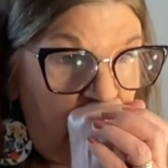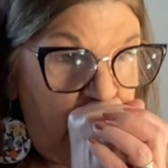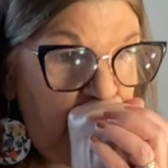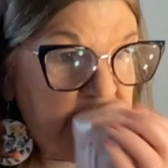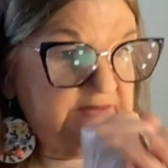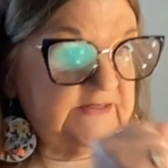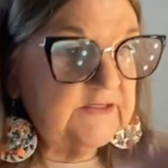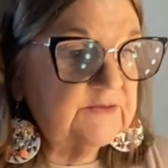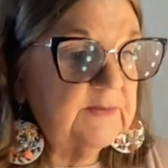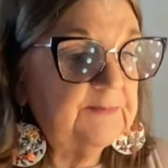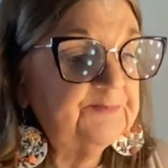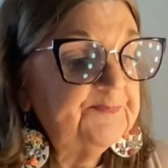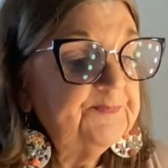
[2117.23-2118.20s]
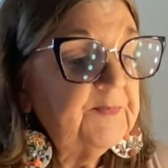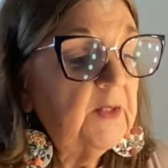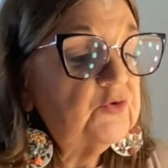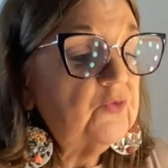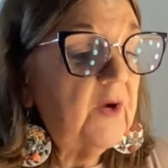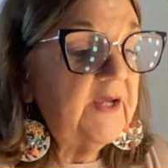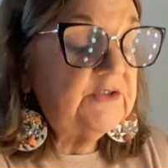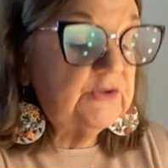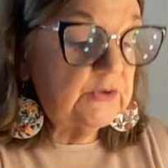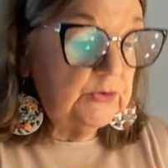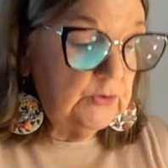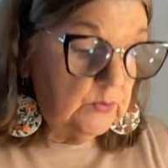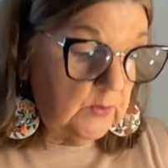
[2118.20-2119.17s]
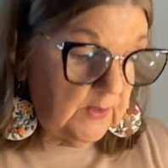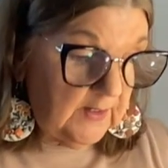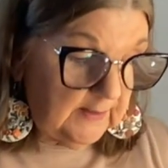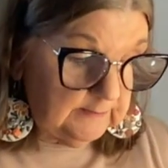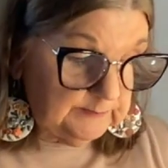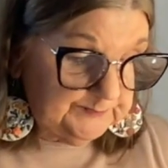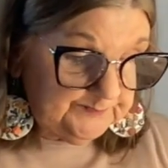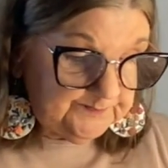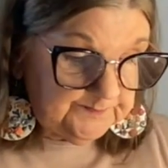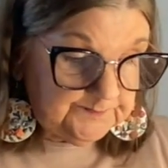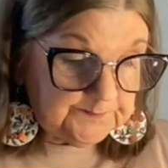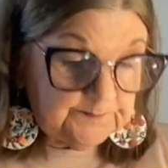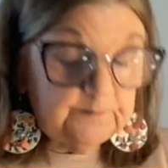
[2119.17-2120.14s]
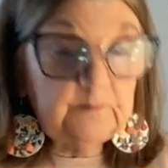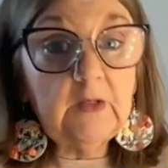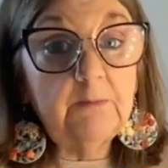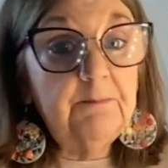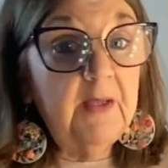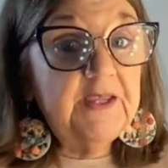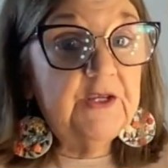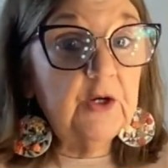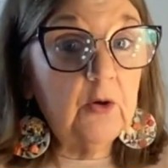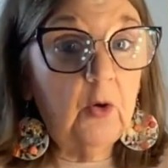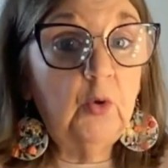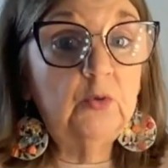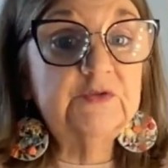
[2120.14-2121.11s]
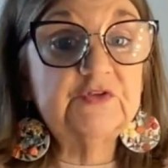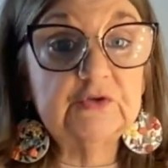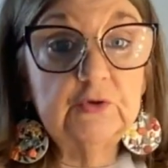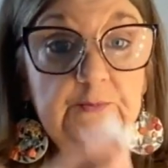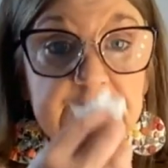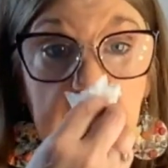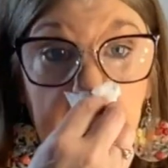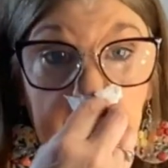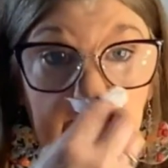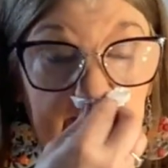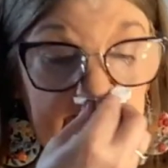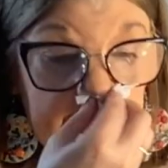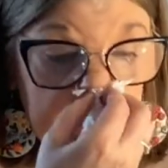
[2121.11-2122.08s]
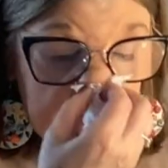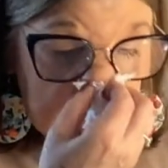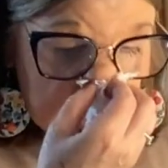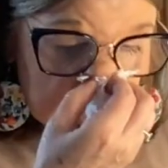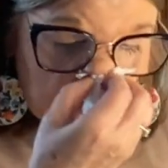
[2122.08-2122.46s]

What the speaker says: excuse me, try to make your own soups, and it is